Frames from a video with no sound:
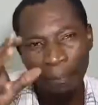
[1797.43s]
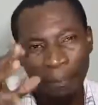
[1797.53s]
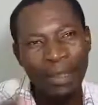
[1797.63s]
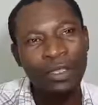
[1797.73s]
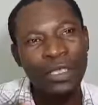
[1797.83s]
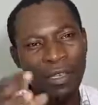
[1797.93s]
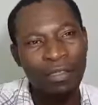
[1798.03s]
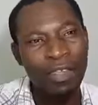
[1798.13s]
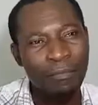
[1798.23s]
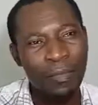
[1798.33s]
build
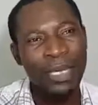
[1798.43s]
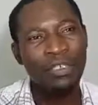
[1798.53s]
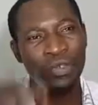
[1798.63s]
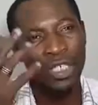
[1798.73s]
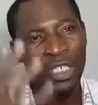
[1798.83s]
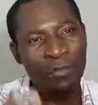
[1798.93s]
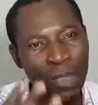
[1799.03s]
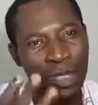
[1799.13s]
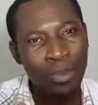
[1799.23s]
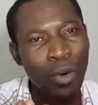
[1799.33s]
anything by treating
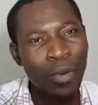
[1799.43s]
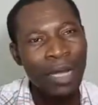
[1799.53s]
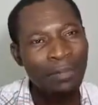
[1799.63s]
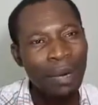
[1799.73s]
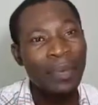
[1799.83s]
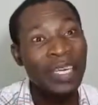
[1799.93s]
people well, by being